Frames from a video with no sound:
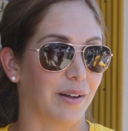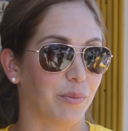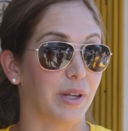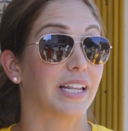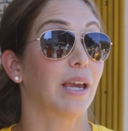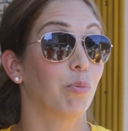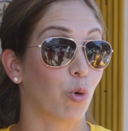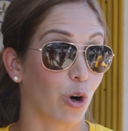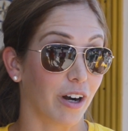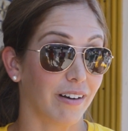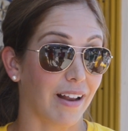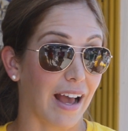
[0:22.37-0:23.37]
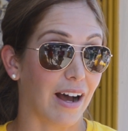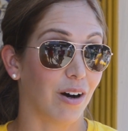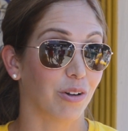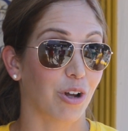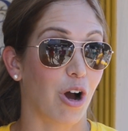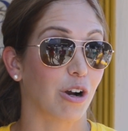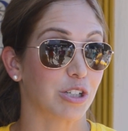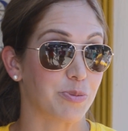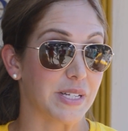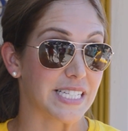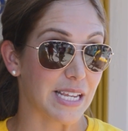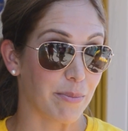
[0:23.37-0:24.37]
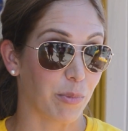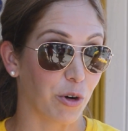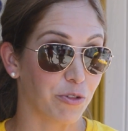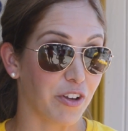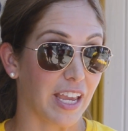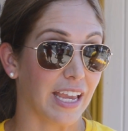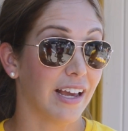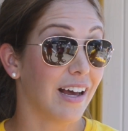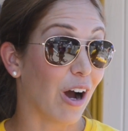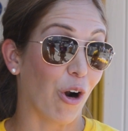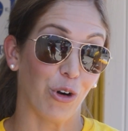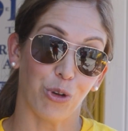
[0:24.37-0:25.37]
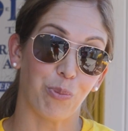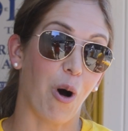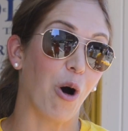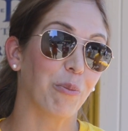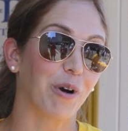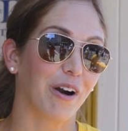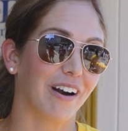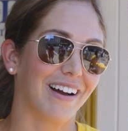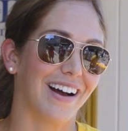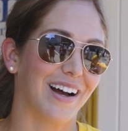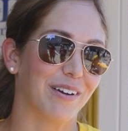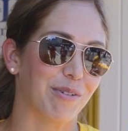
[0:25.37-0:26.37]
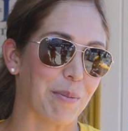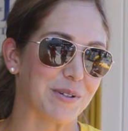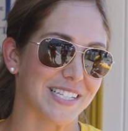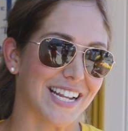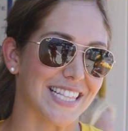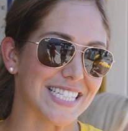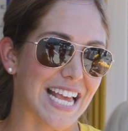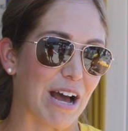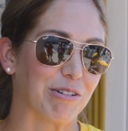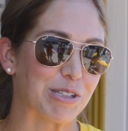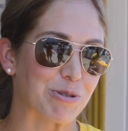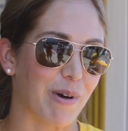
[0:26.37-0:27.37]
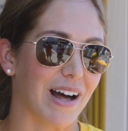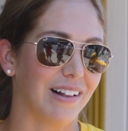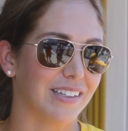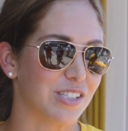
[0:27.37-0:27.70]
we had Kim Ward out, Congressman Tim Murphy, Arnold Palmer represented the town as well.